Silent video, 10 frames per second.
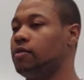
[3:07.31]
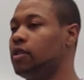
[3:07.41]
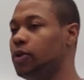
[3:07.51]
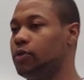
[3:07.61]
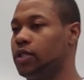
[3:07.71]

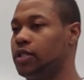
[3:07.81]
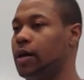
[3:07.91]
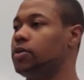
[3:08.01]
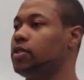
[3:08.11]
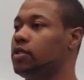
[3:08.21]
Come up with the
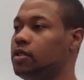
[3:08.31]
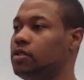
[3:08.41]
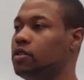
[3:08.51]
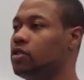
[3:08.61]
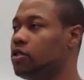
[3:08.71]
topic
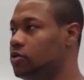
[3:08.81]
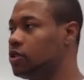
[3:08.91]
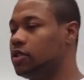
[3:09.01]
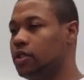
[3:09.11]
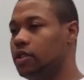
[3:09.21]
sentence, conclusion
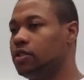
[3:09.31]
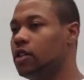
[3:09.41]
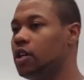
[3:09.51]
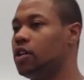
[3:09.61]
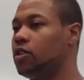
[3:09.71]
sentence,
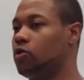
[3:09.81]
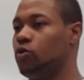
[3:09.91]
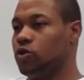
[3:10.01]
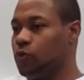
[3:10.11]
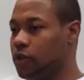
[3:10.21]
of
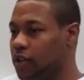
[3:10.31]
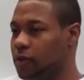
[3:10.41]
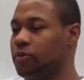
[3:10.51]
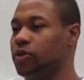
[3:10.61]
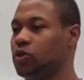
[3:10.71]
course, with the
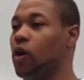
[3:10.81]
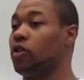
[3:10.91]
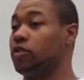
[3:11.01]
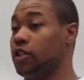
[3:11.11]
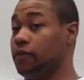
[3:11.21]
help of Ms.
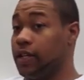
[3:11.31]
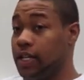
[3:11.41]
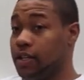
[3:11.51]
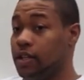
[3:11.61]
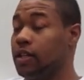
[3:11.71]
Walker if
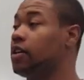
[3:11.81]
needed.